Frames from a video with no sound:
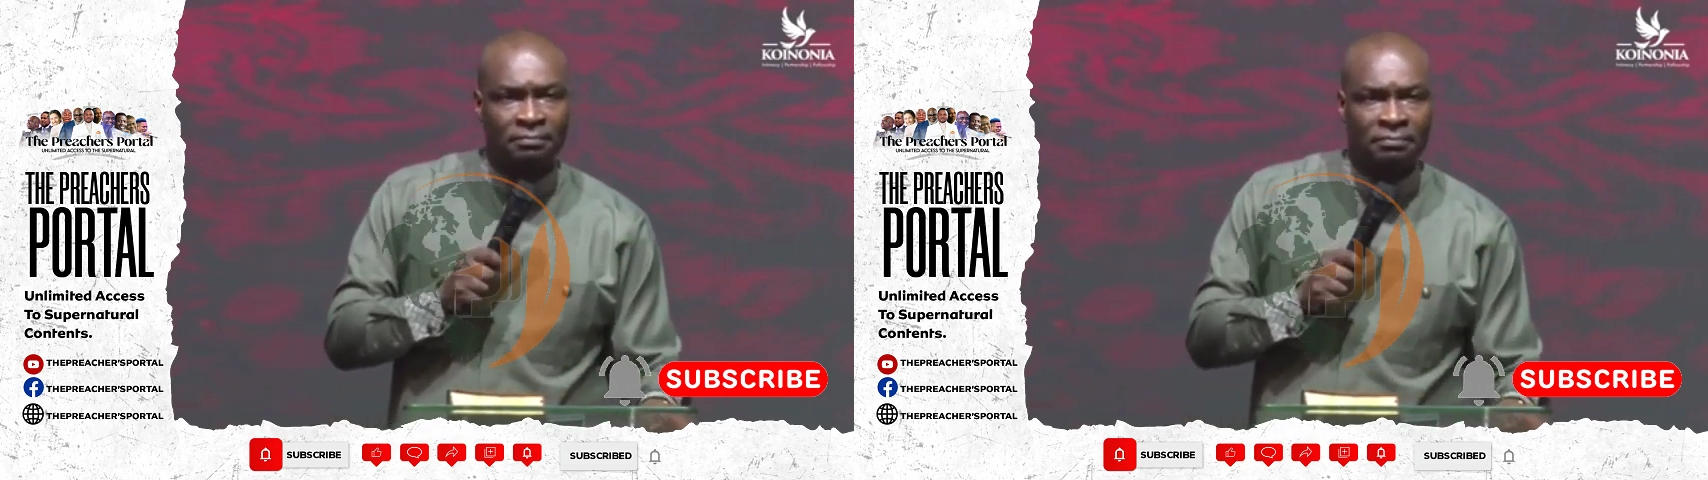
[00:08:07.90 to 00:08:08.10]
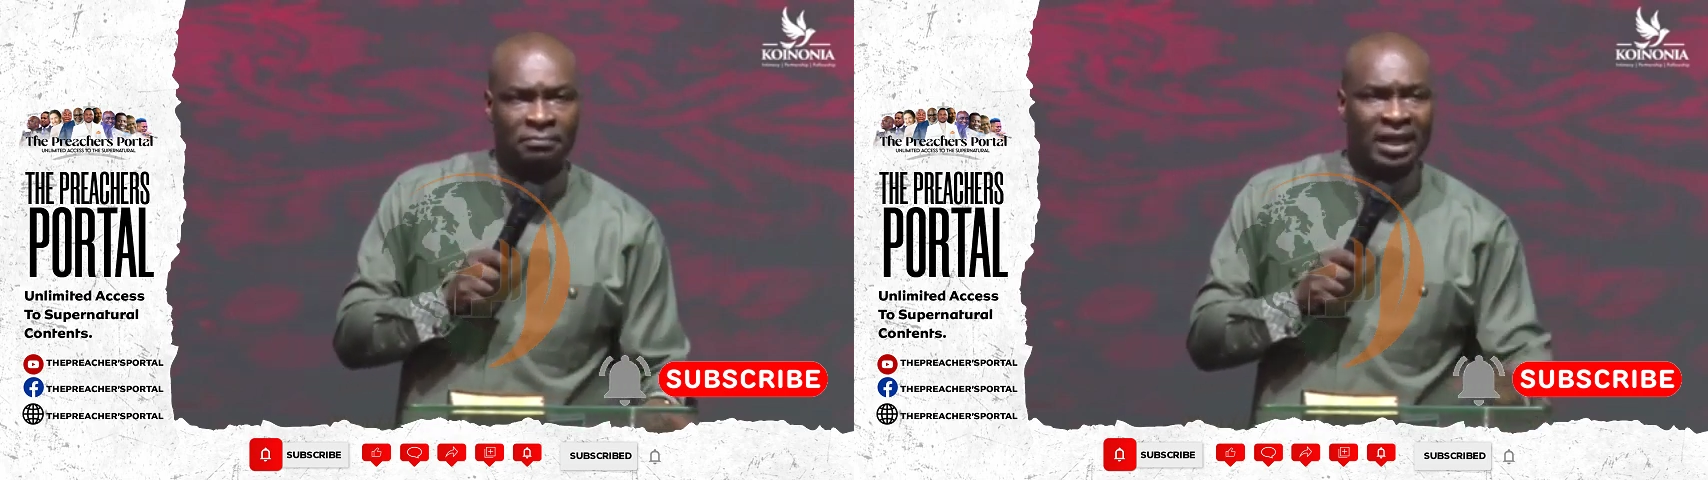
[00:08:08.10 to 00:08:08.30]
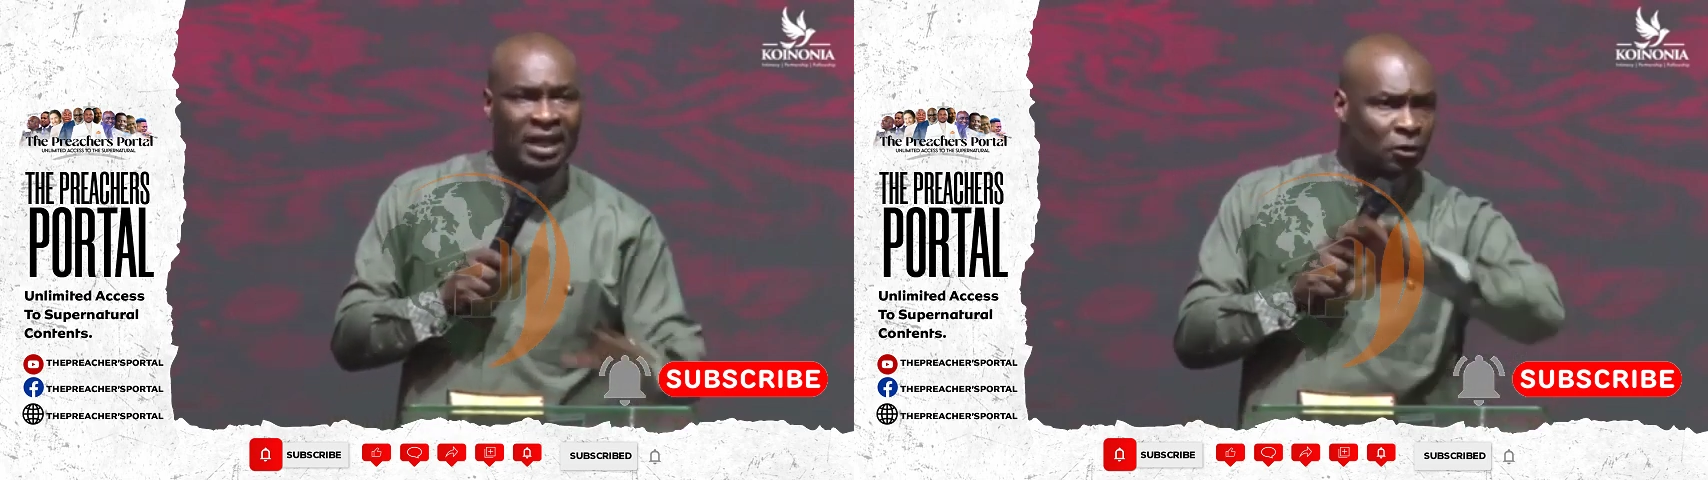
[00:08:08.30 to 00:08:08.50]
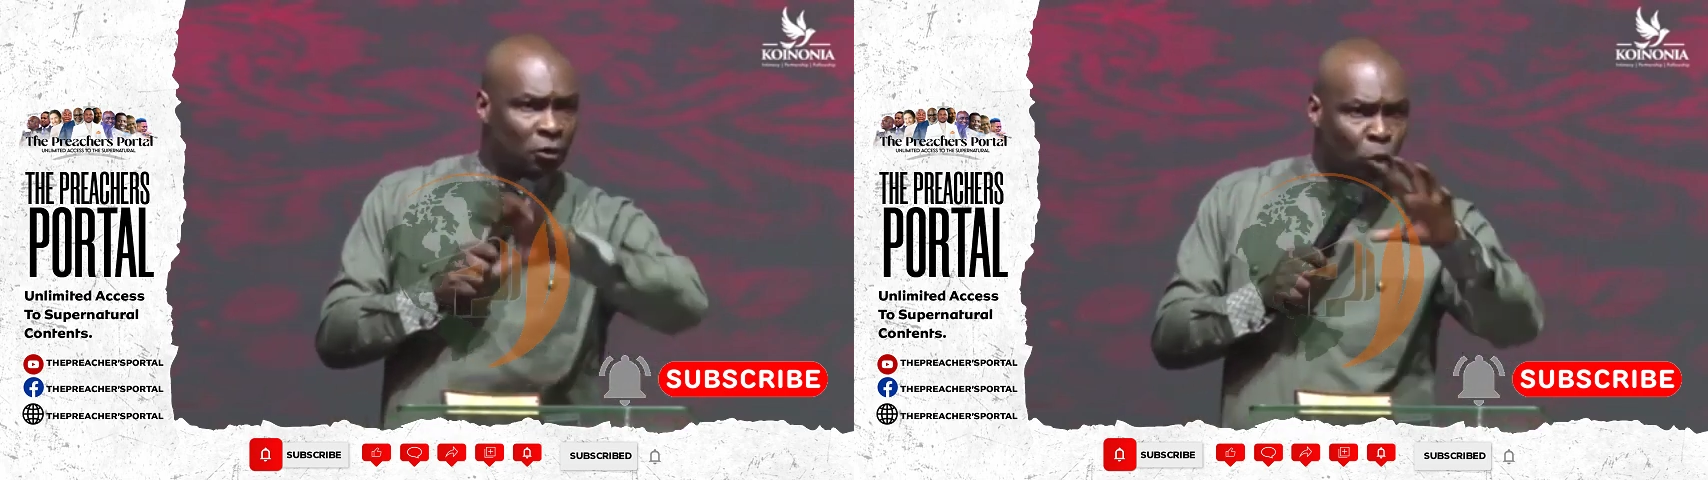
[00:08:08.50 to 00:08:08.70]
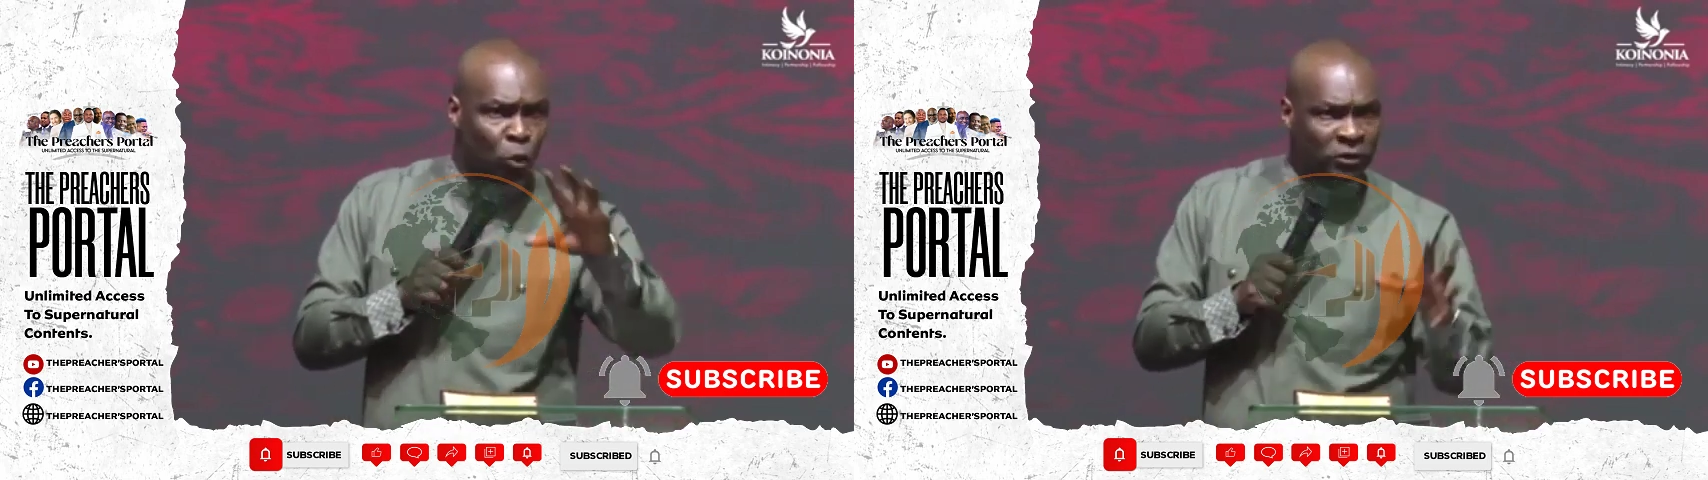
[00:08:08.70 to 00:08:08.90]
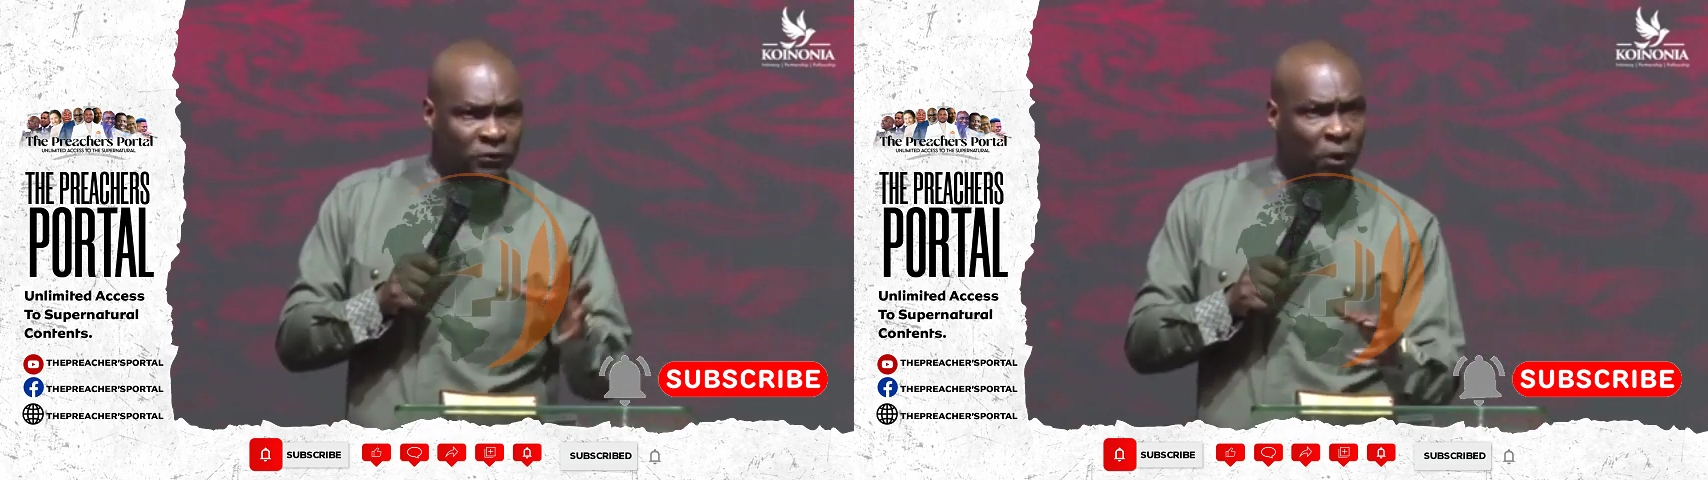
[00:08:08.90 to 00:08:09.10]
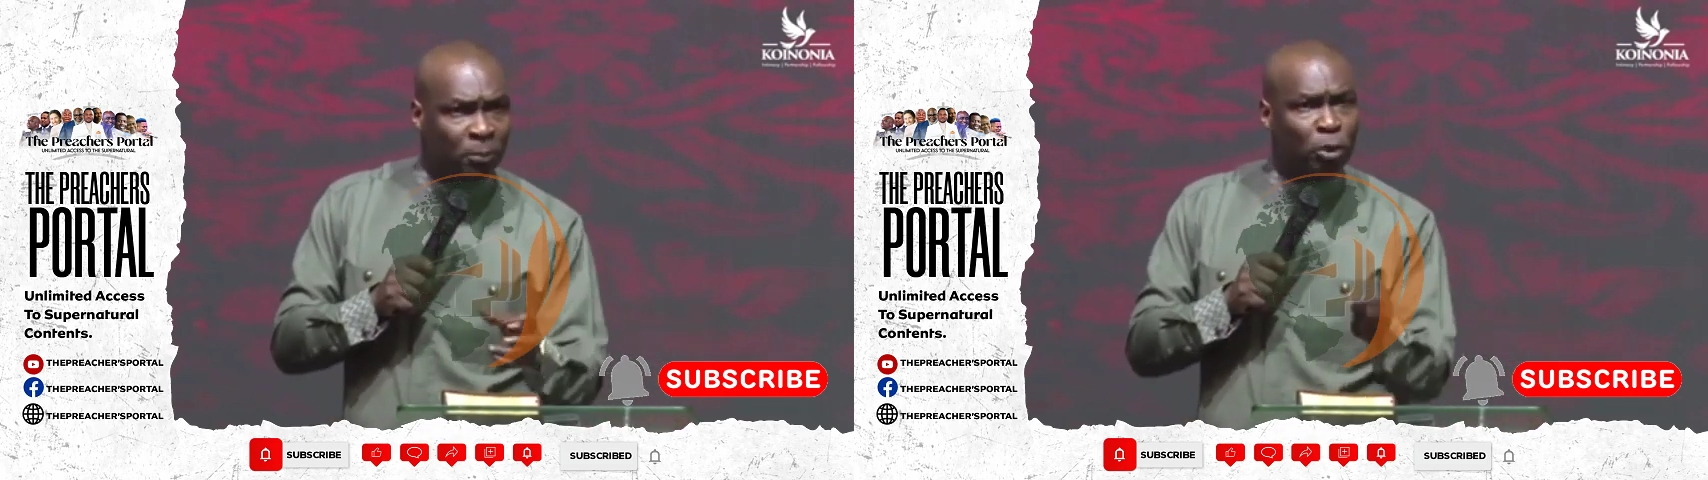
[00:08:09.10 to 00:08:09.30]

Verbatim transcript: there are rules for